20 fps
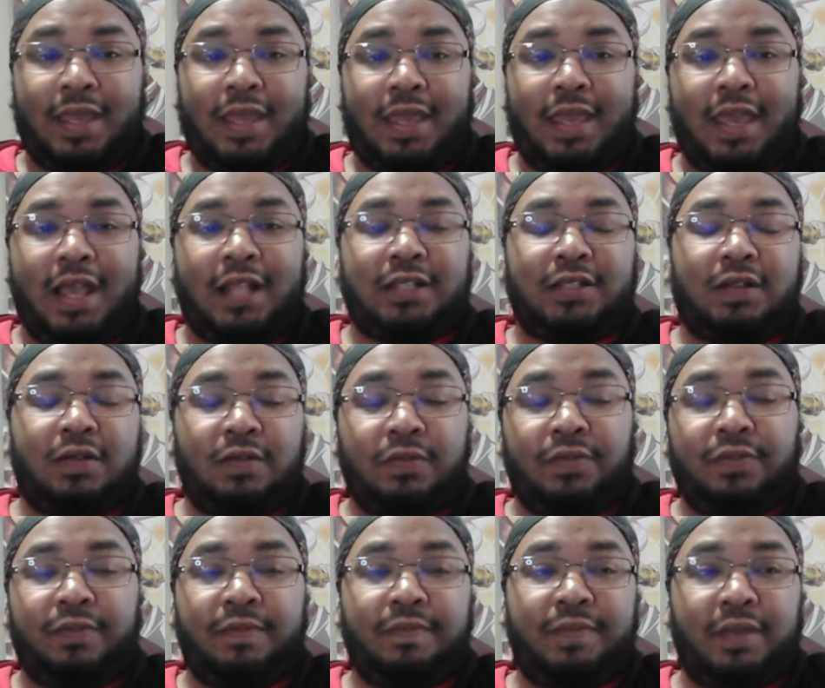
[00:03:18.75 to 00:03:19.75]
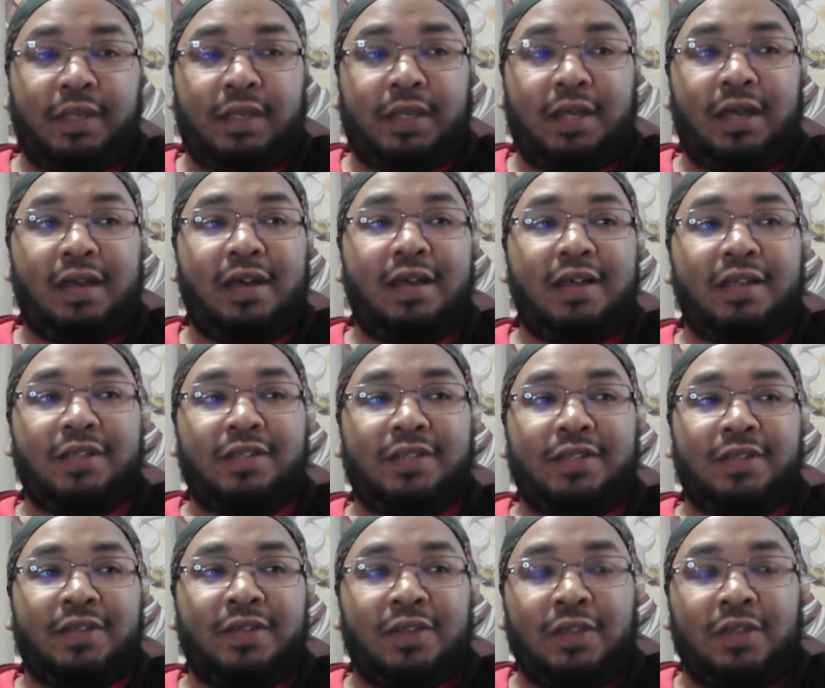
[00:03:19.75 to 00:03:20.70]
And I told them because